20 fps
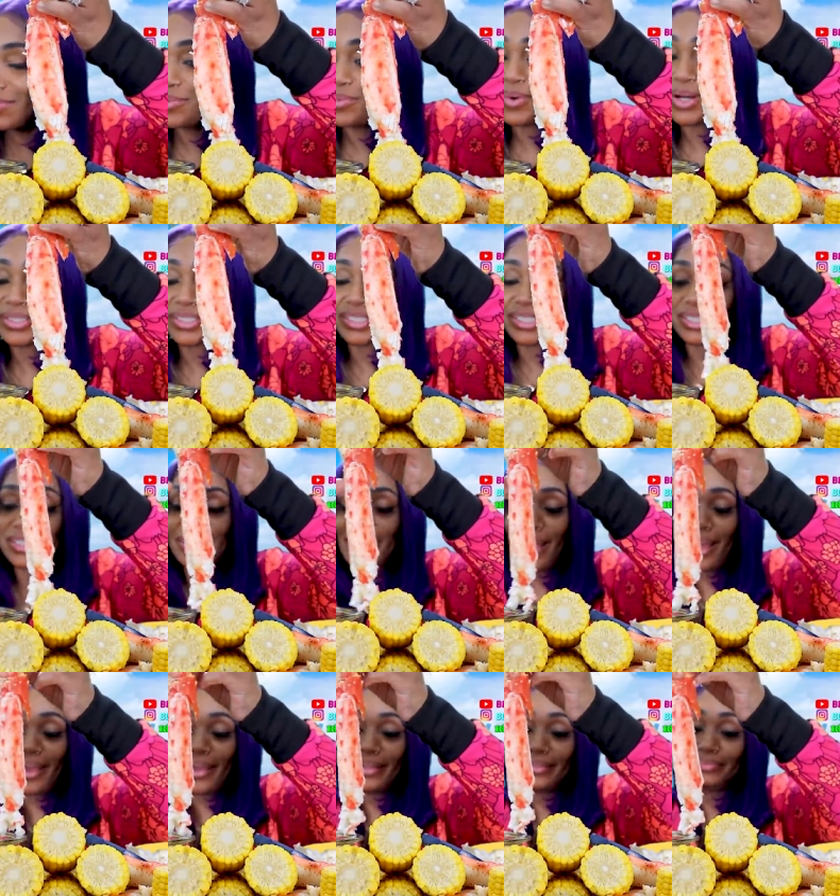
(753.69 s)
What you
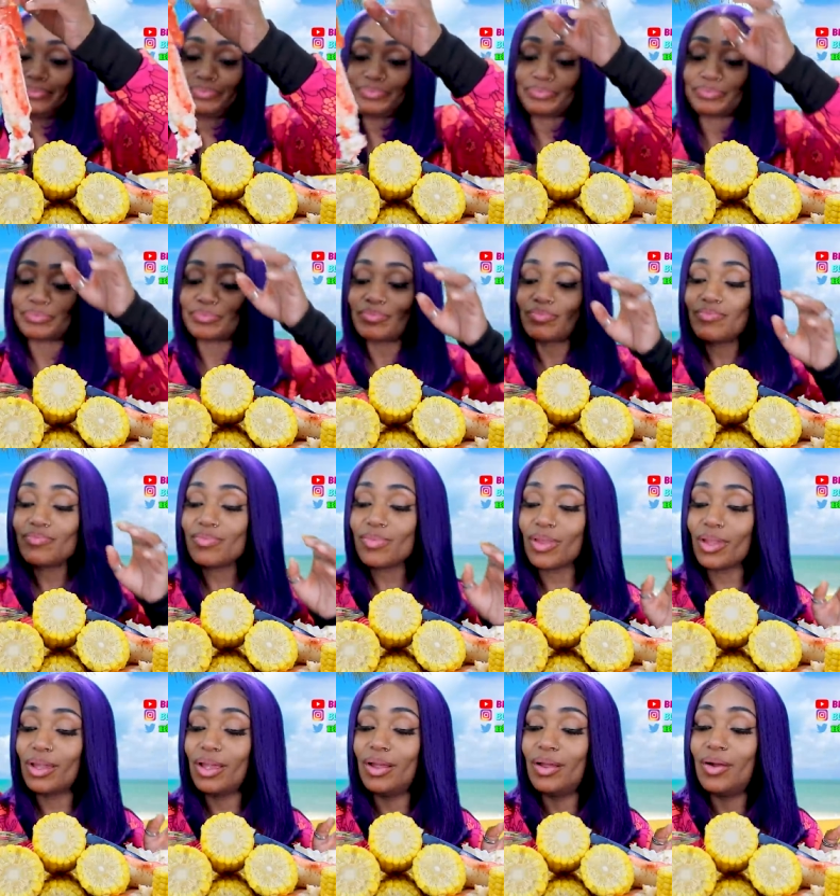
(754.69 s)
say?
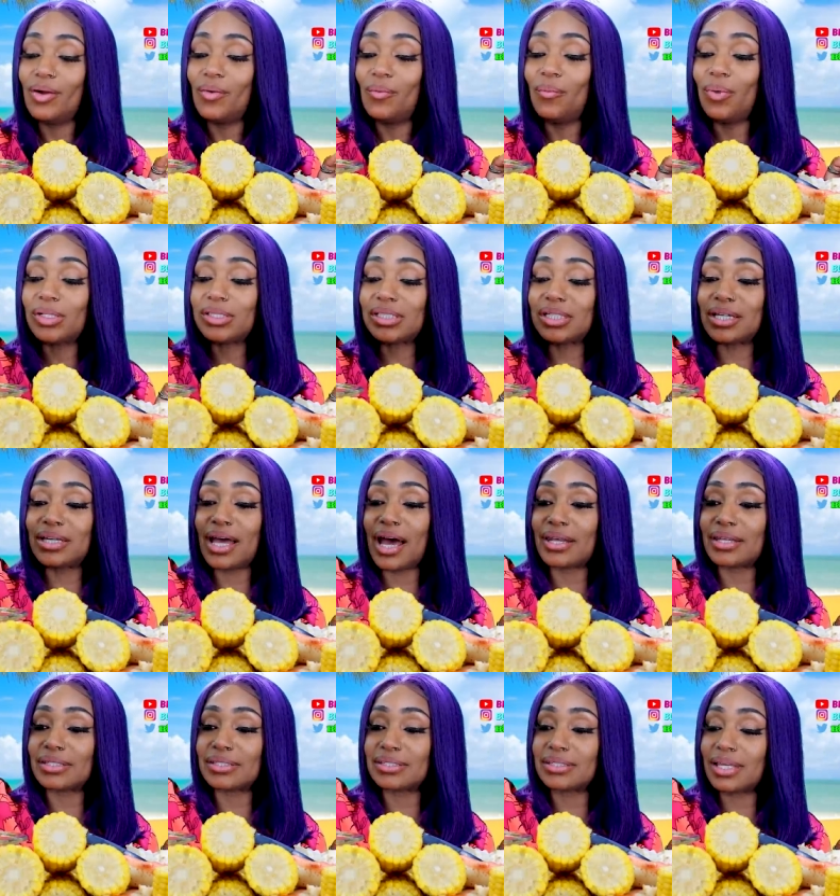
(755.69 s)
What you
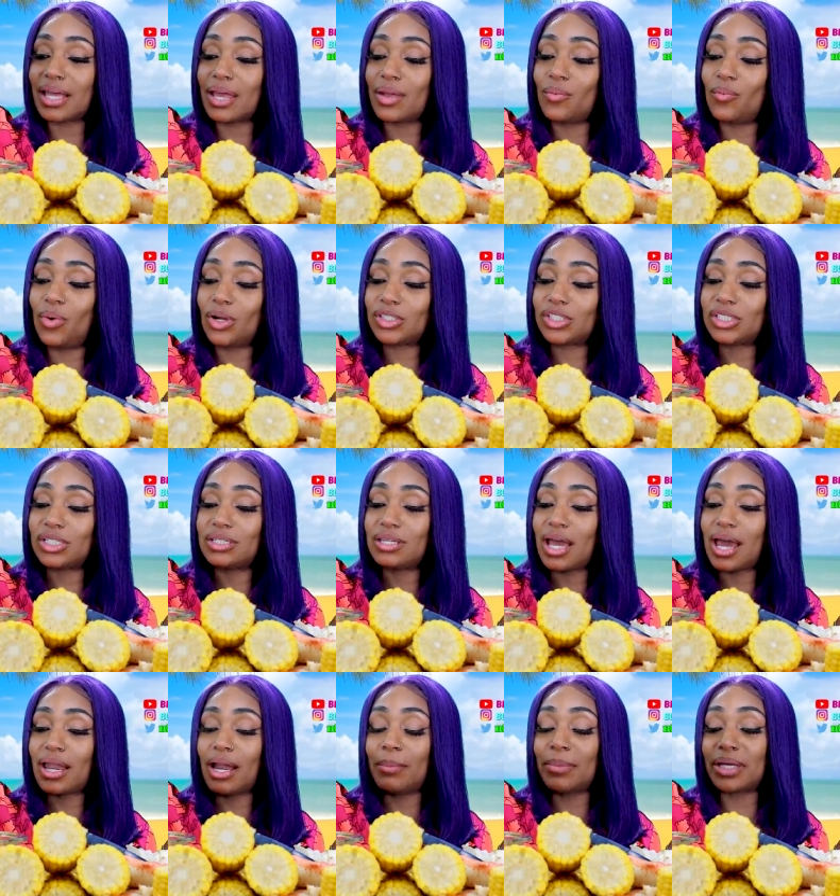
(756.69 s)
gotta say? What you
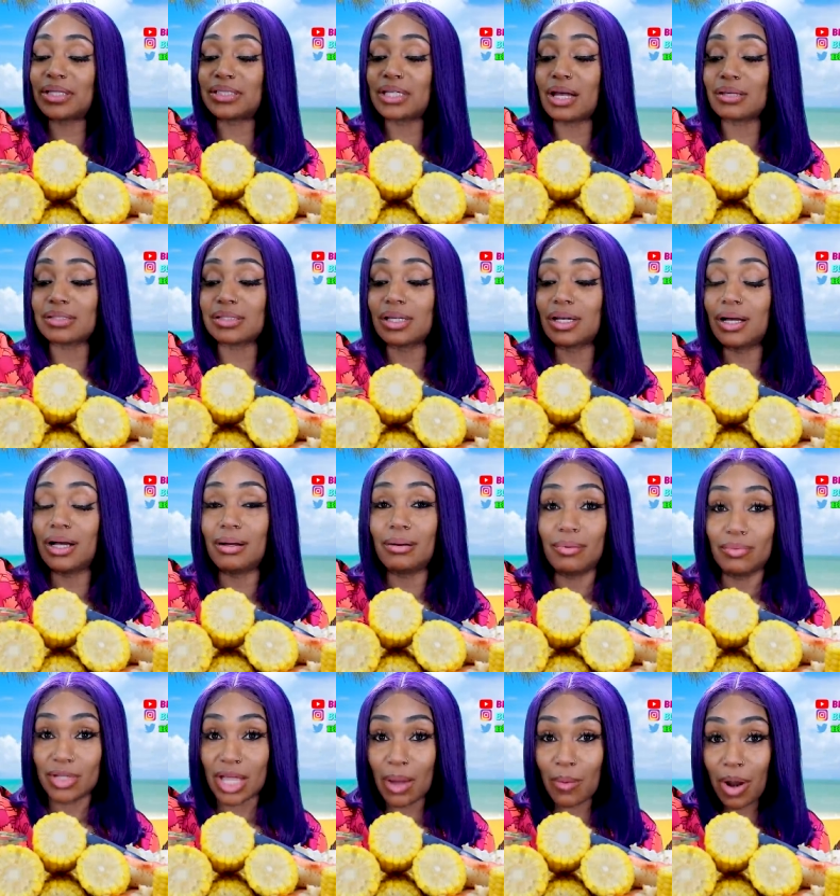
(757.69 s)
got? I'm gonna get y'all
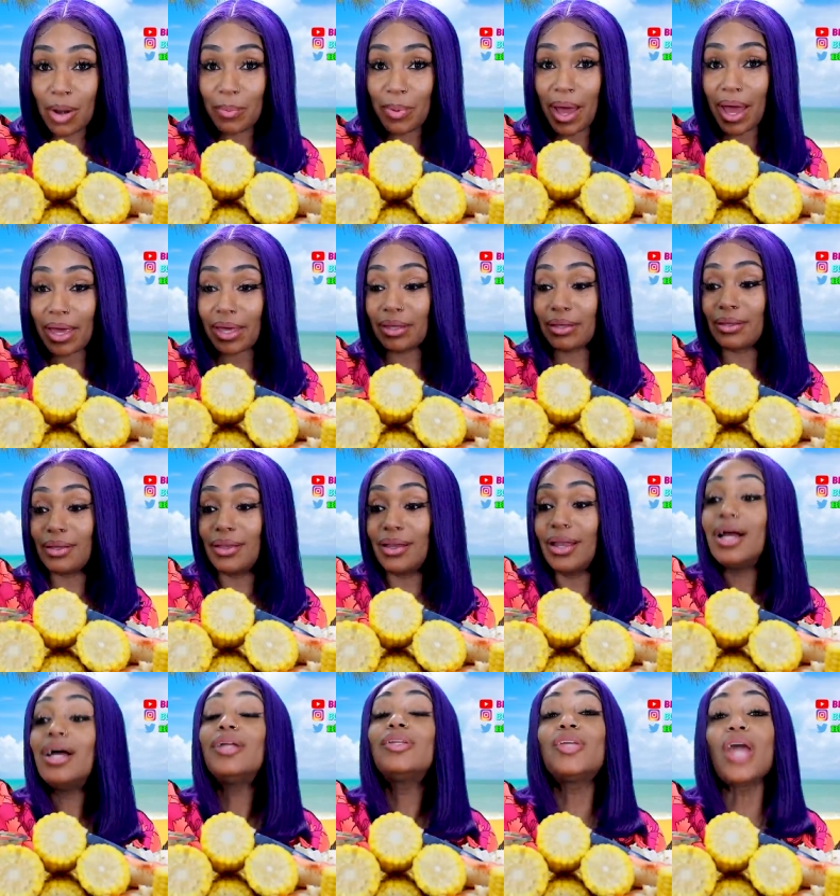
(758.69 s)
some. Y'all wanna bite?
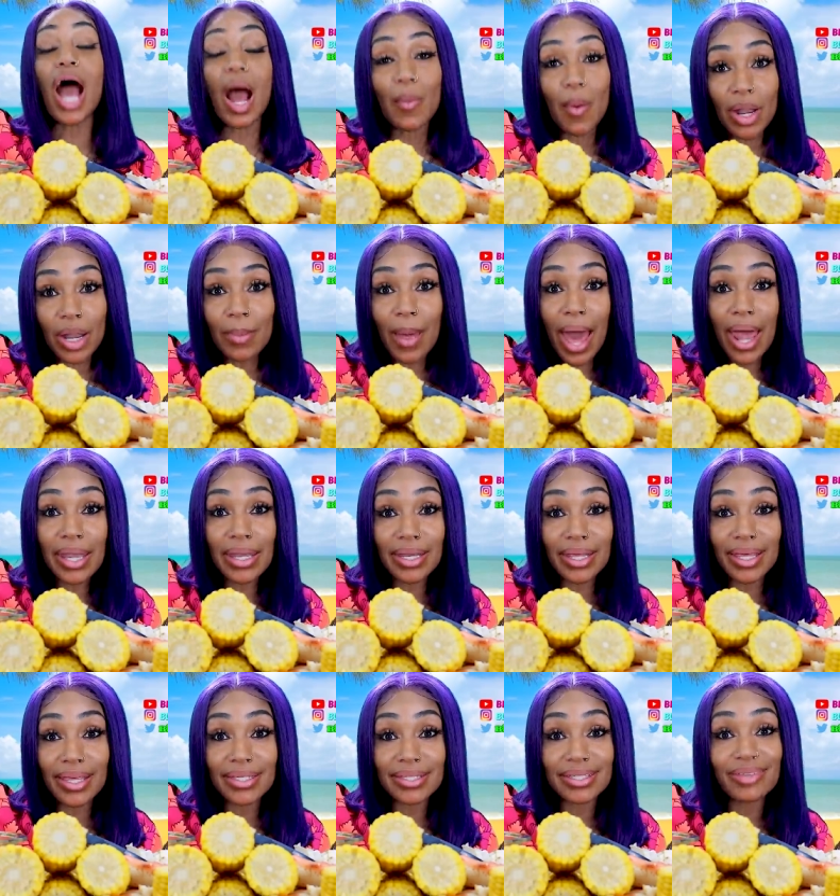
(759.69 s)
Y'all wanna bite
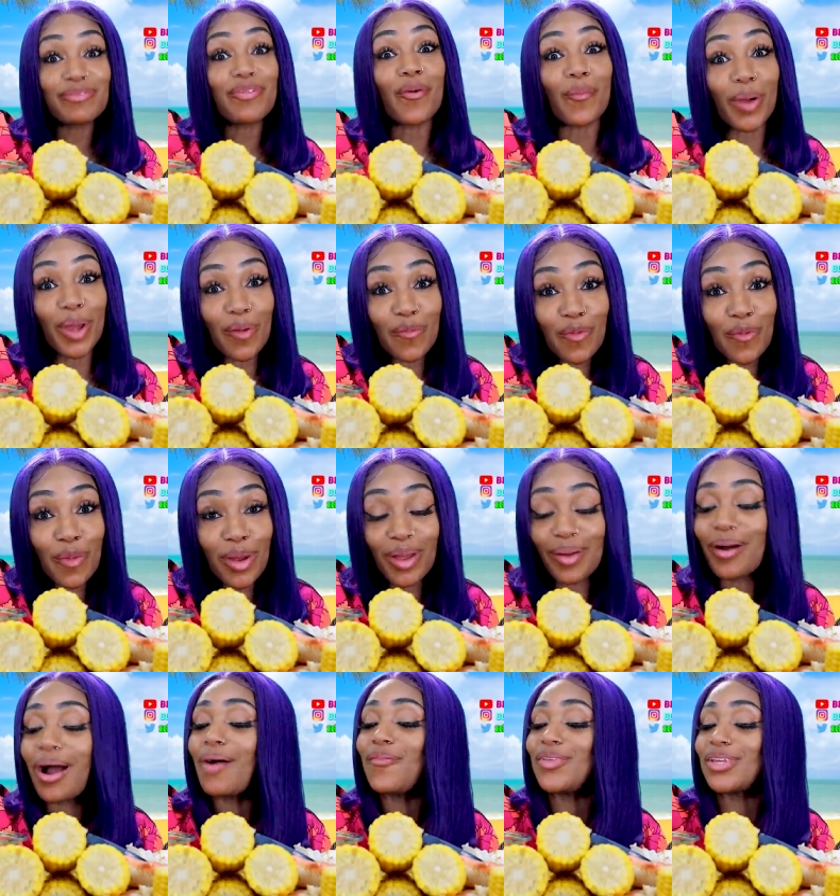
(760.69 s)
this? For real, for real.
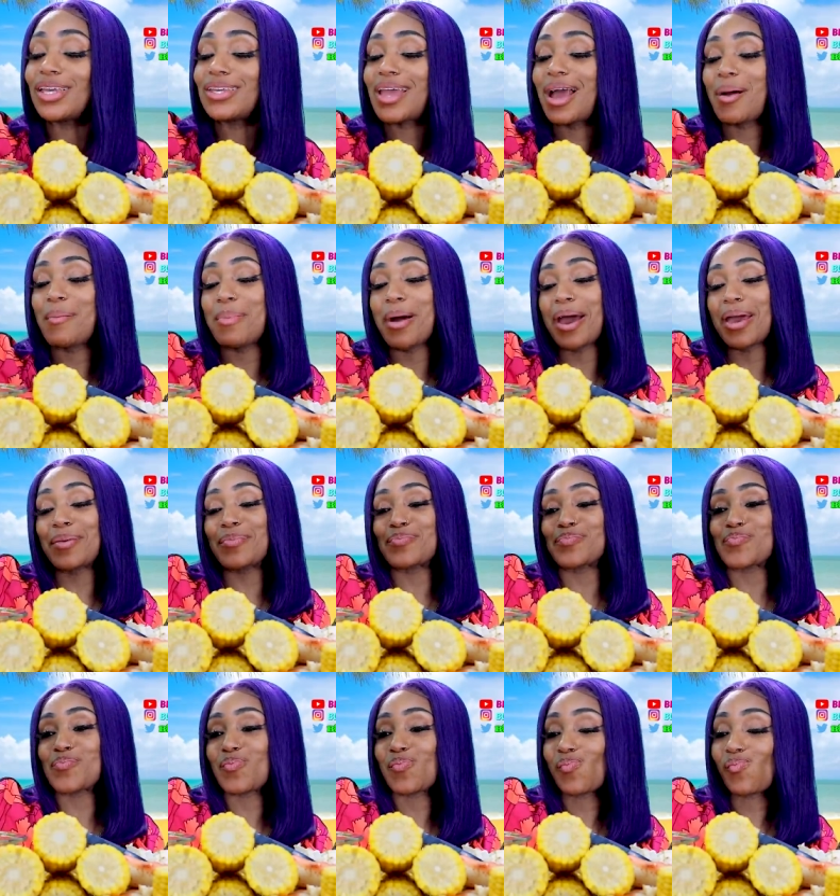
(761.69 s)
I'm gonna get y'all bite.
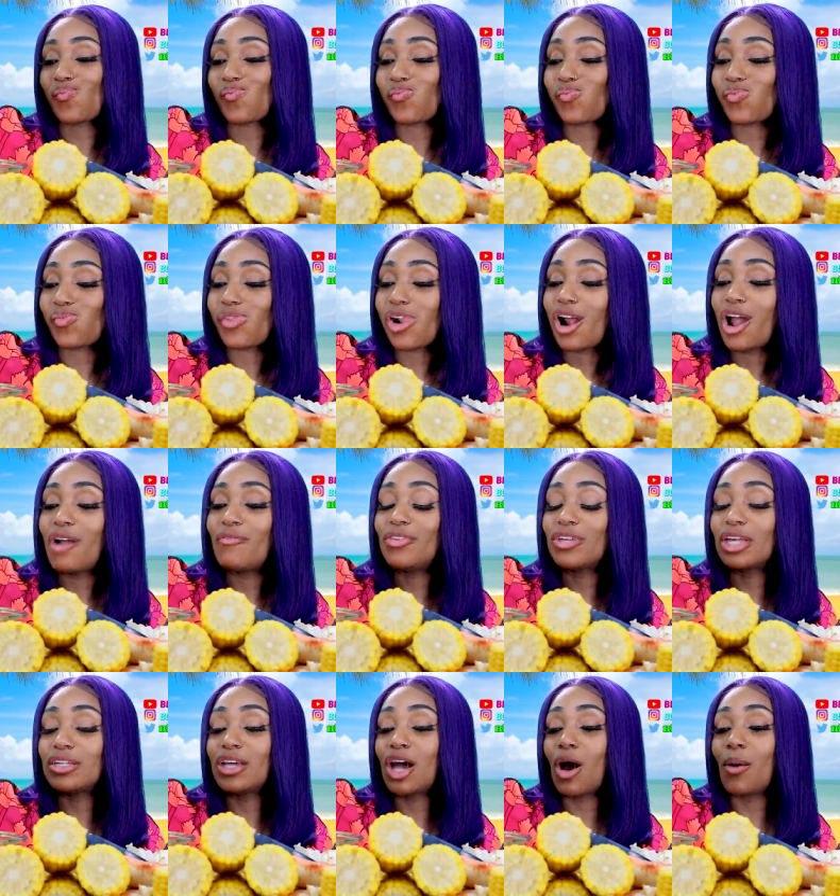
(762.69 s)
I'm gonna
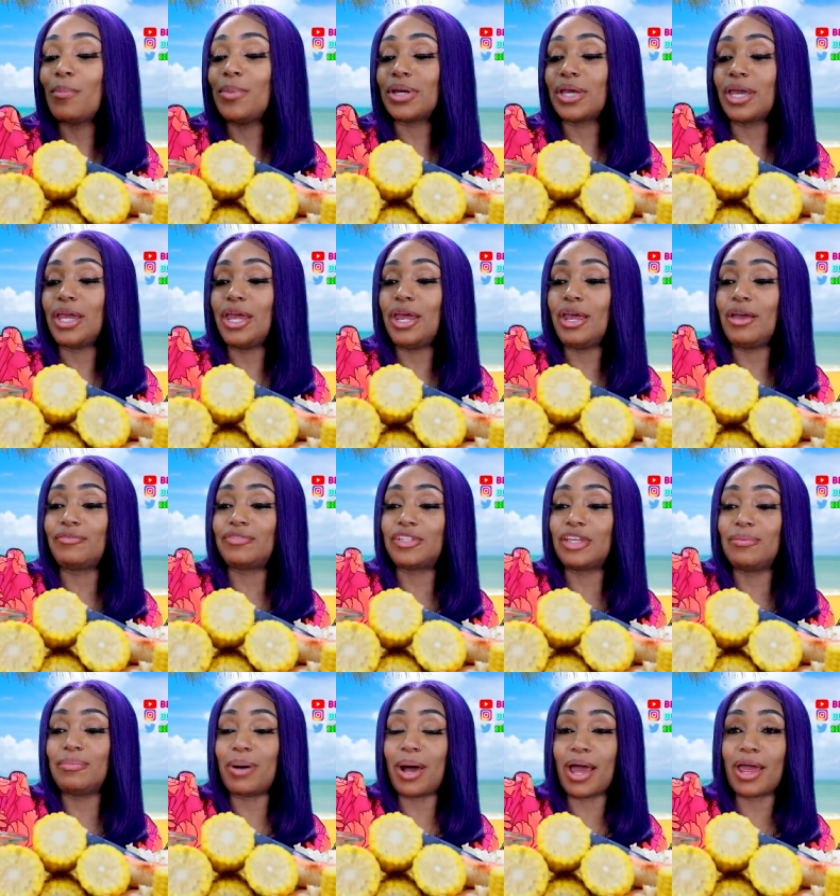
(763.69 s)
get y'all big
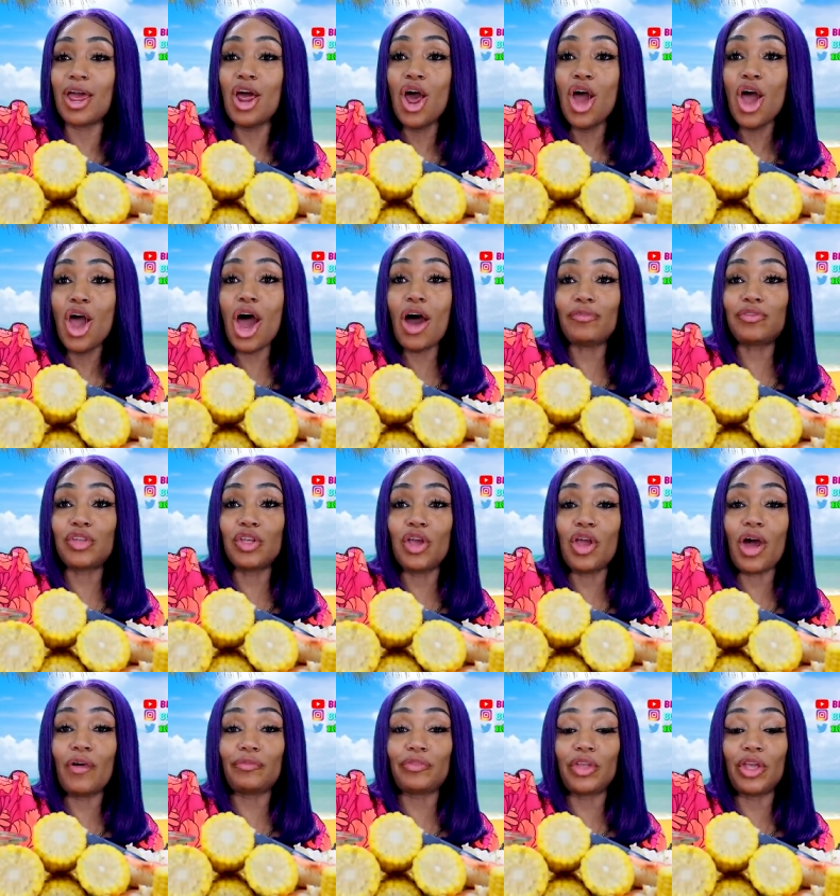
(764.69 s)
hefty bite. Hefty,
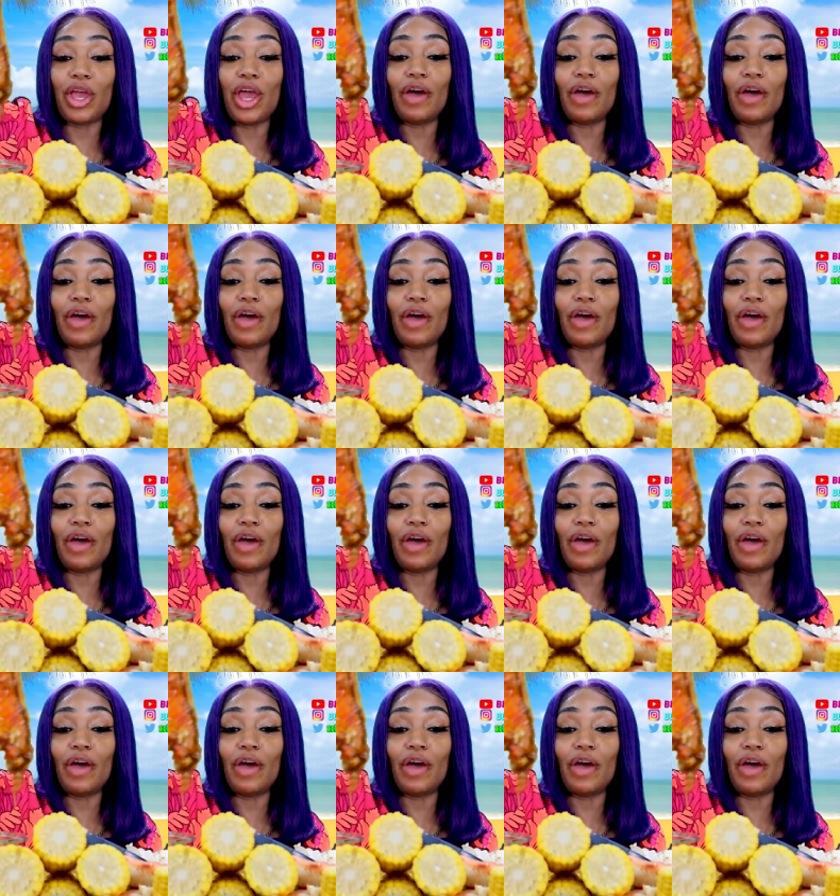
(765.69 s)
hefty,